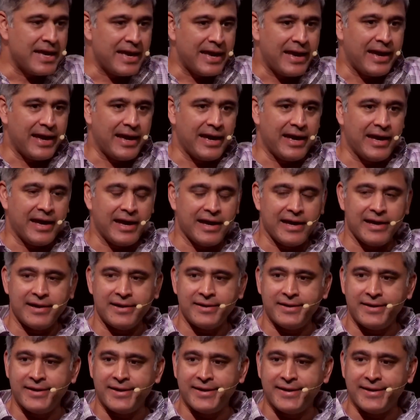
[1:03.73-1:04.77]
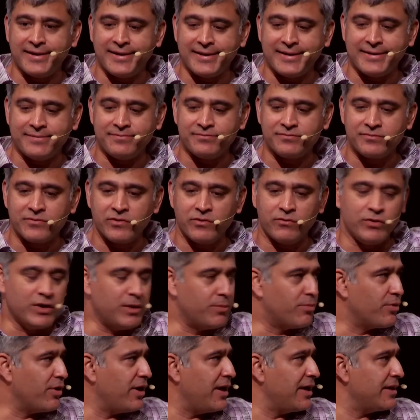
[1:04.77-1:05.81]
And we
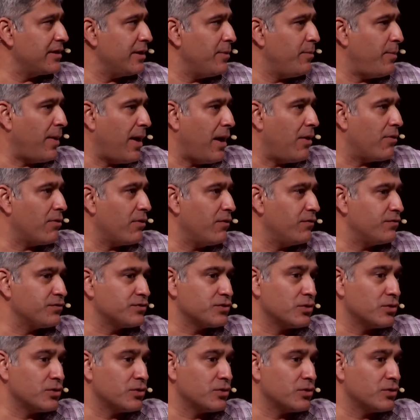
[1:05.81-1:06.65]
bring the power of